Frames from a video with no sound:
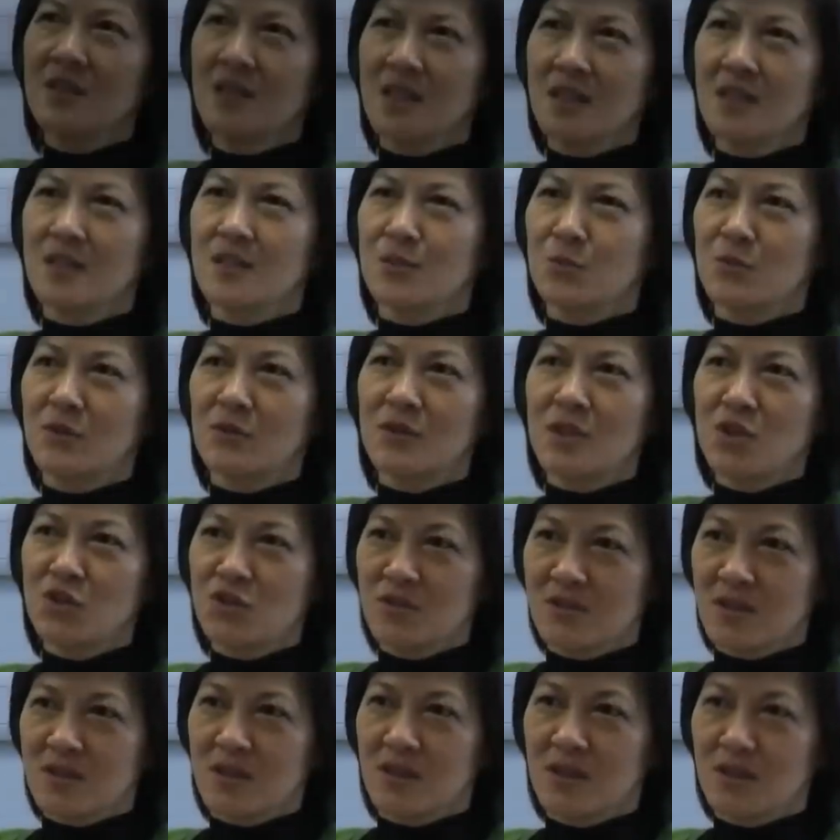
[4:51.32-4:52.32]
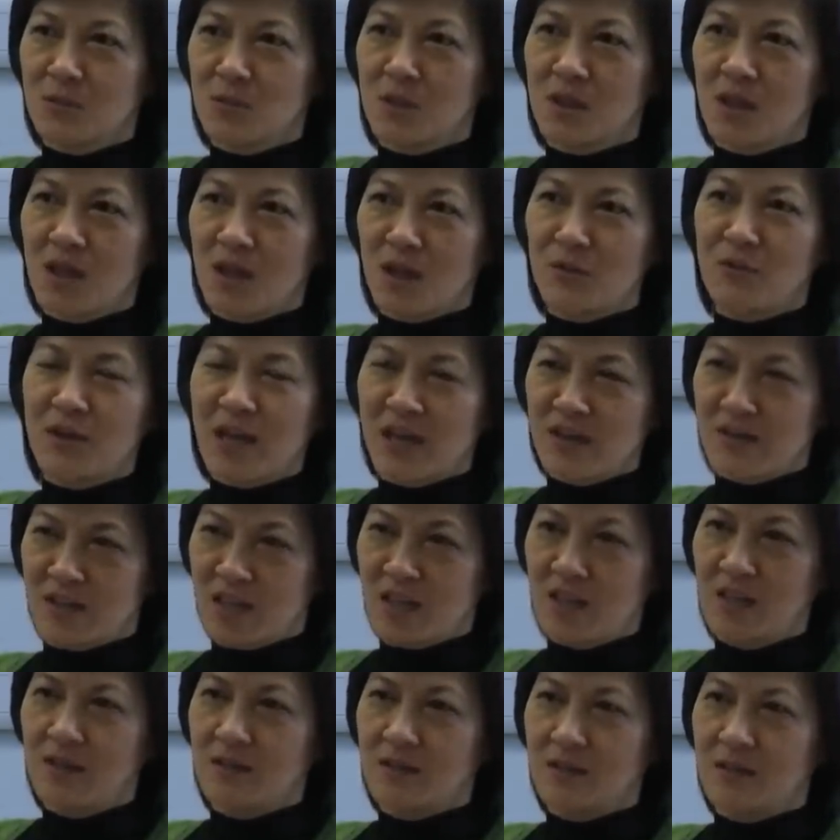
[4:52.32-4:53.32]
thing is very interesting when I arrived
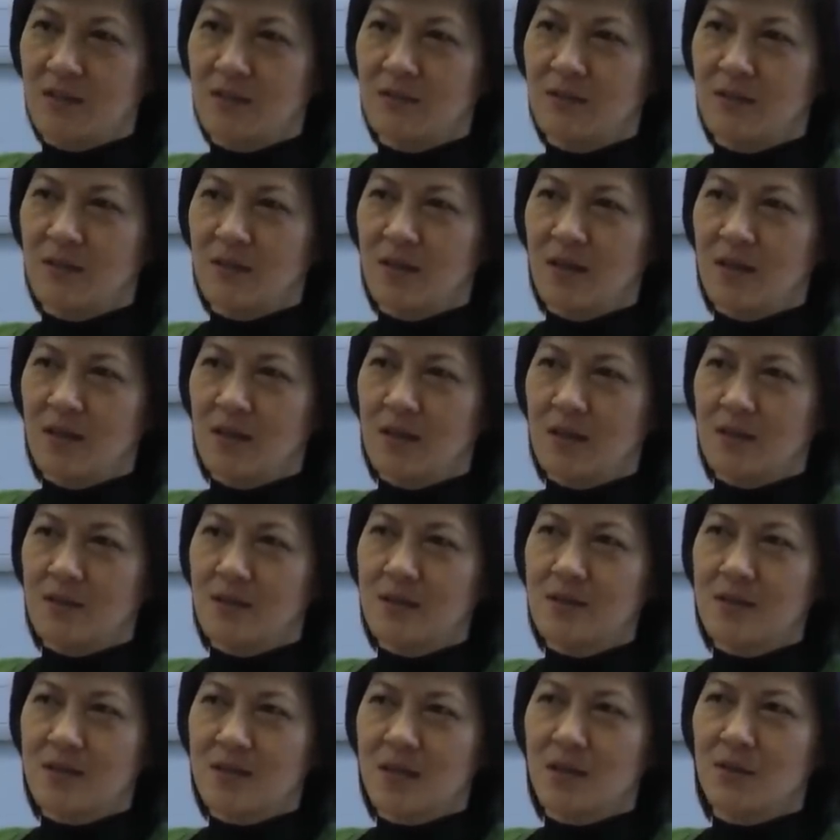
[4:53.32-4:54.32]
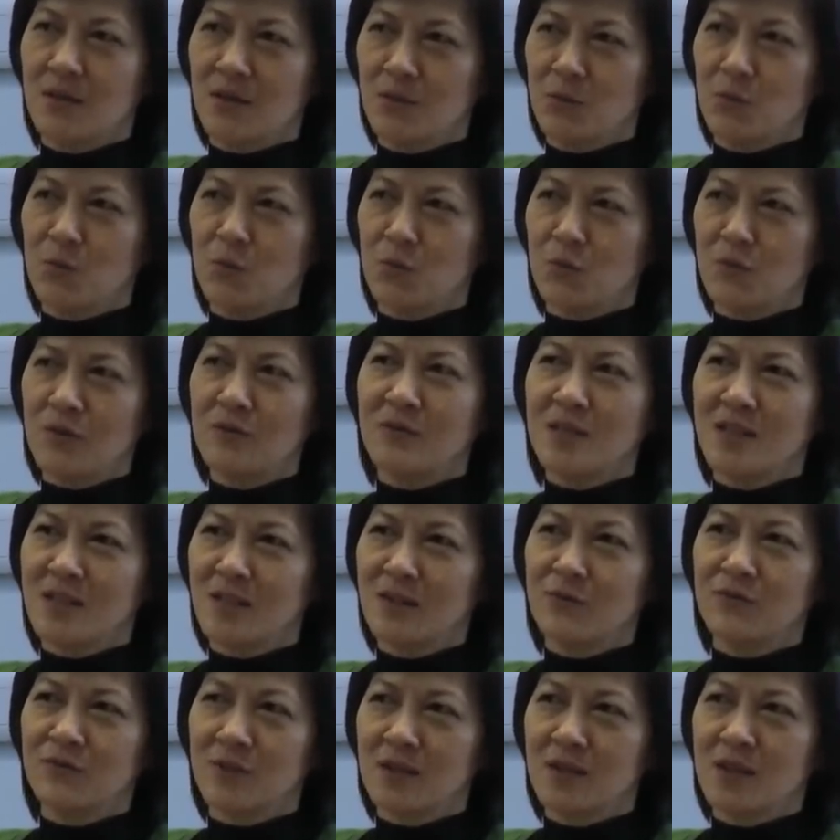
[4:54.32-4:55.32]
here. This is a very
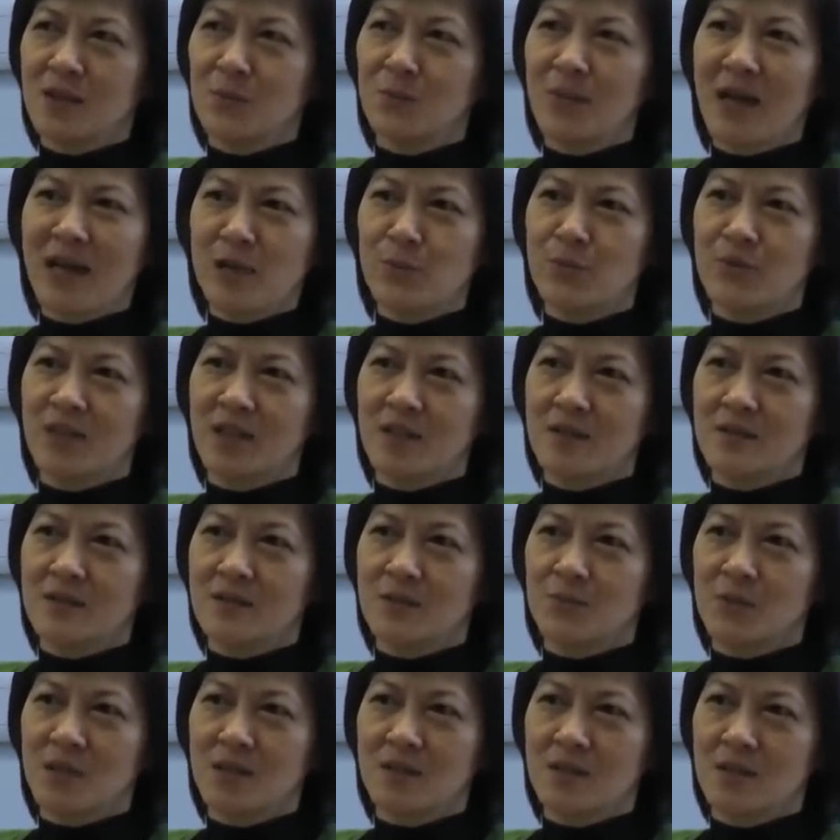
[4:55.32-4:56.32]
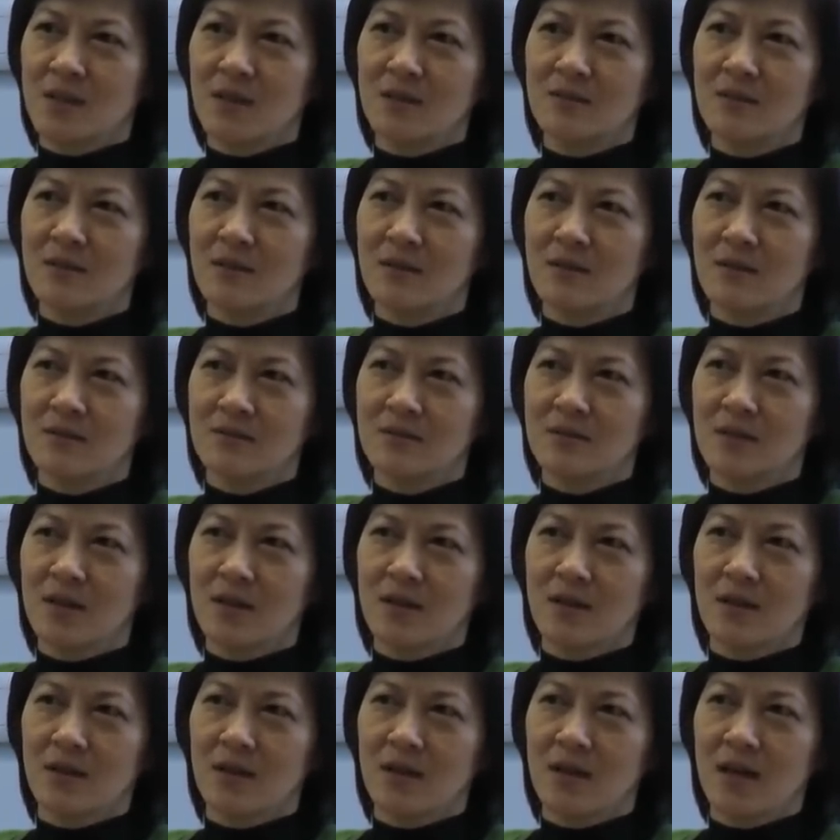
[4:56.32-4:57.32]
different in my place because Hong Kong,
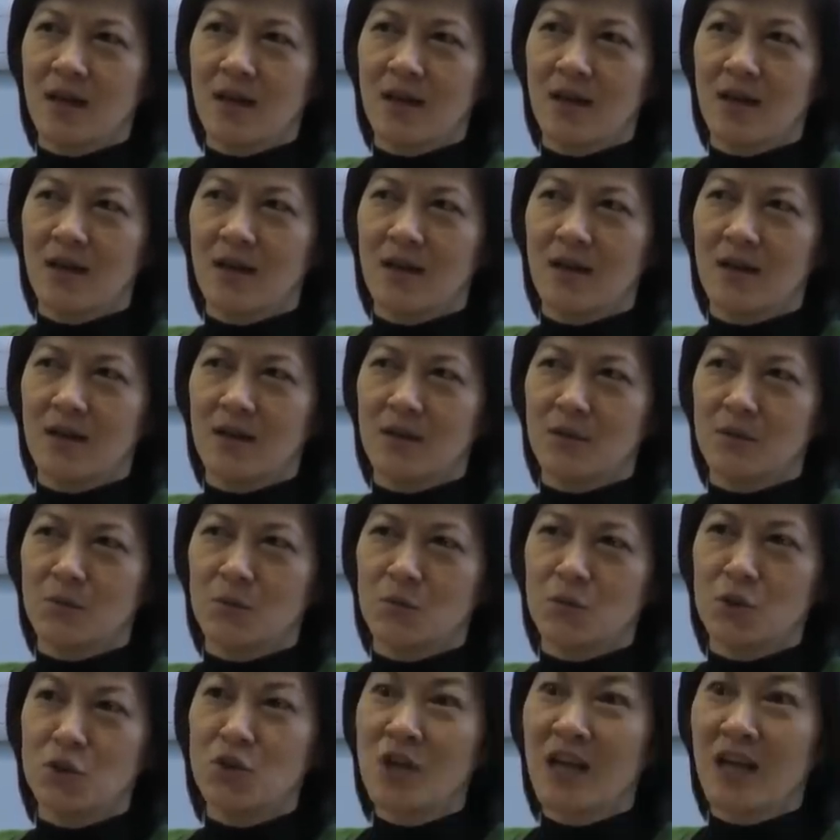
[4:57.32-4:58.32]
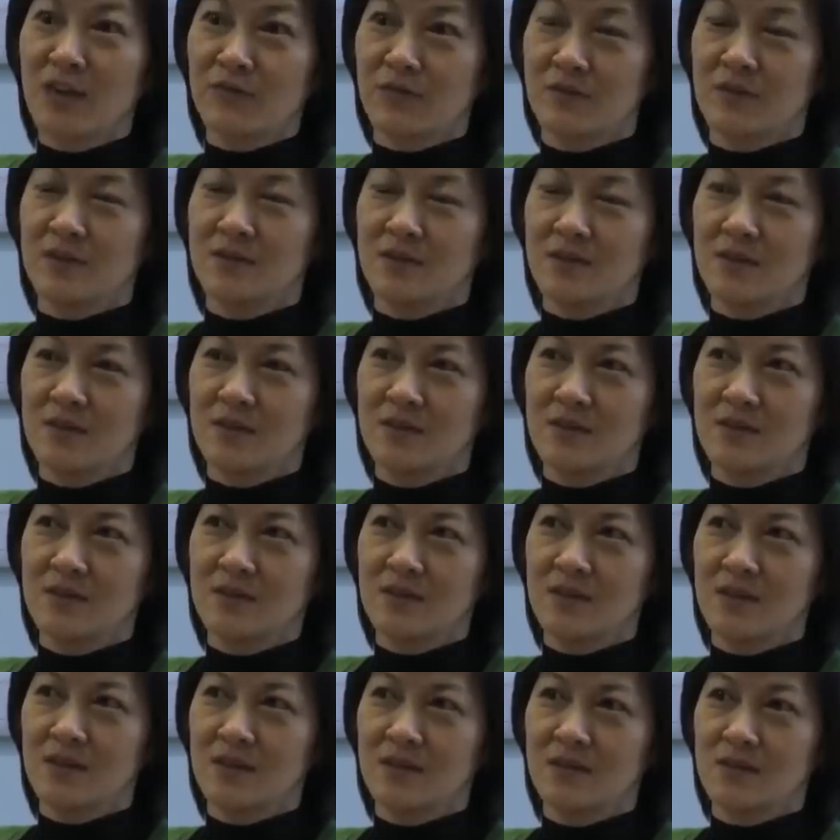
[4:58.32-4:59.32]
we don't have
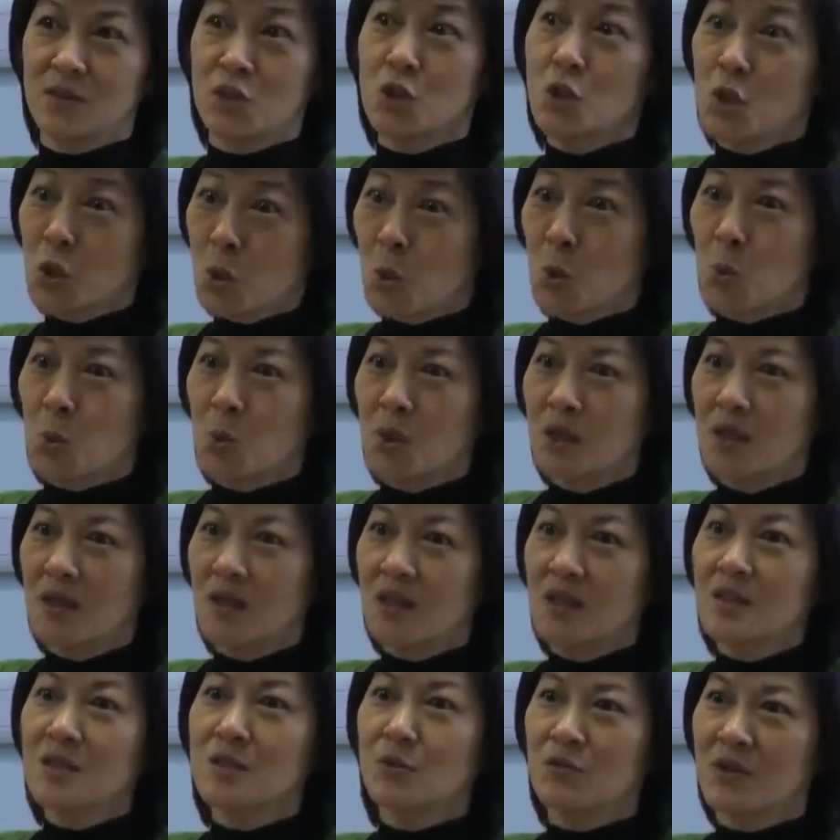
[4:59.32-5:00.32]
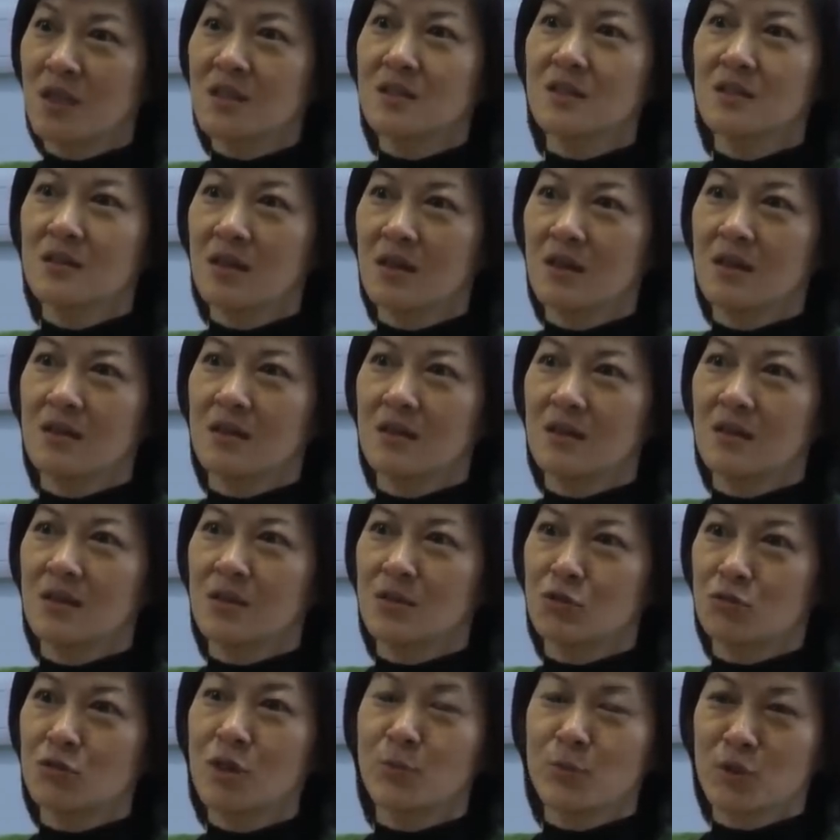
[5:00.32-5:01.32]
snow. It's a
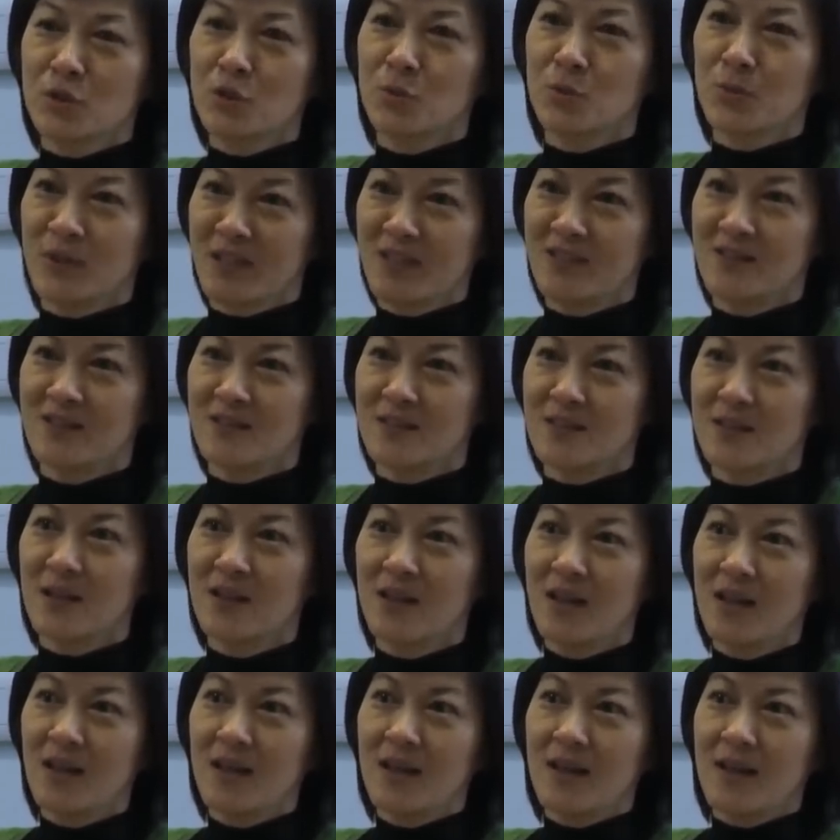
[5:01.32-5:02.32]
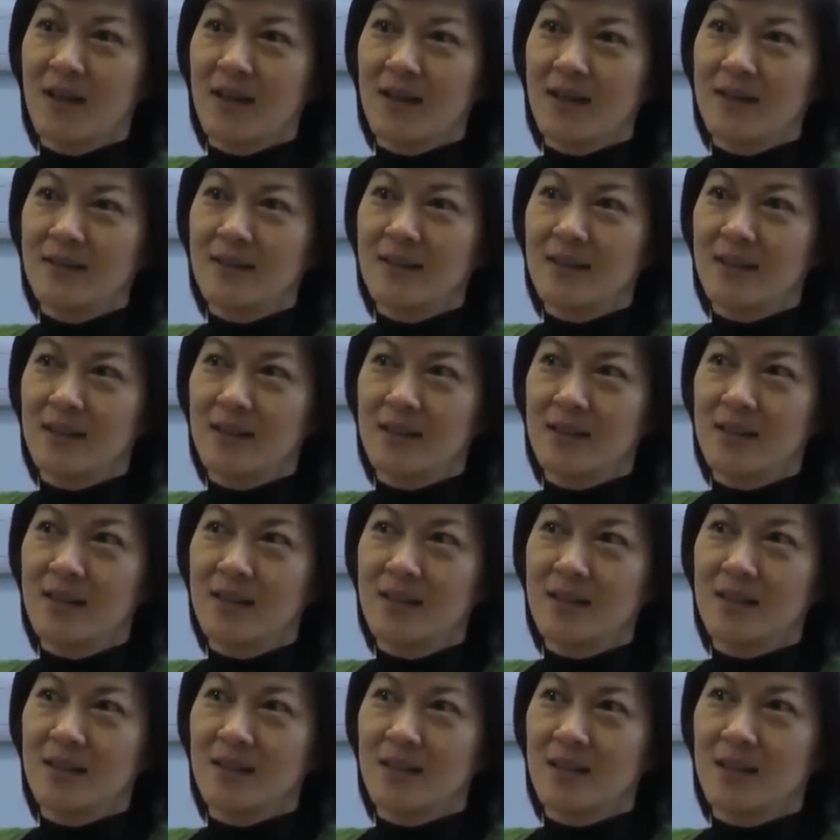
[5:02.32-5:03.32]
rather tropical places, and
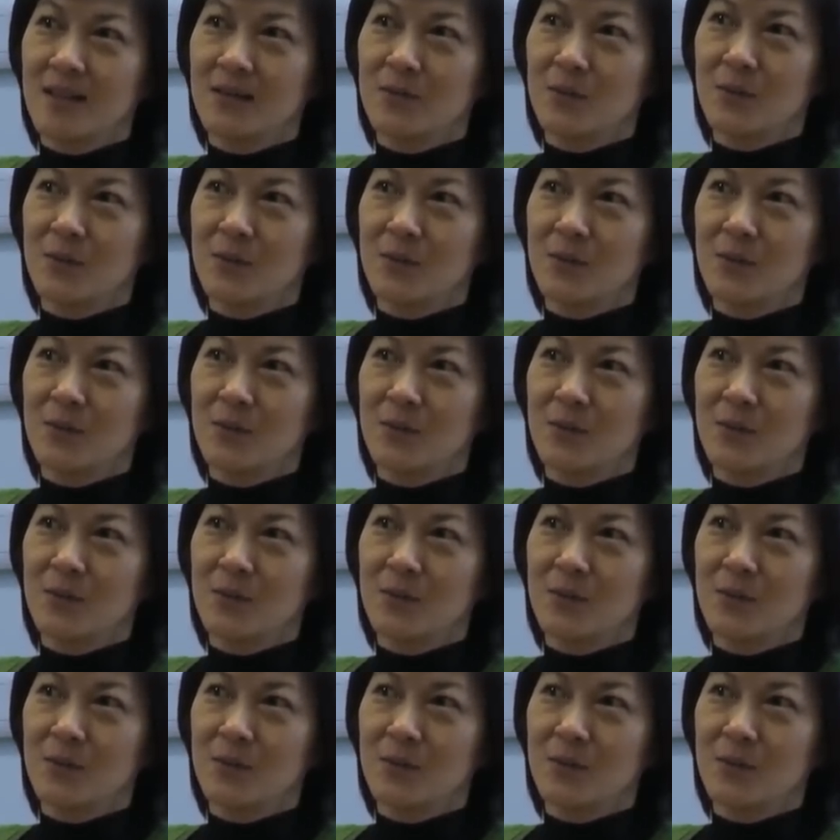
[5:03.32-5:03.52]
here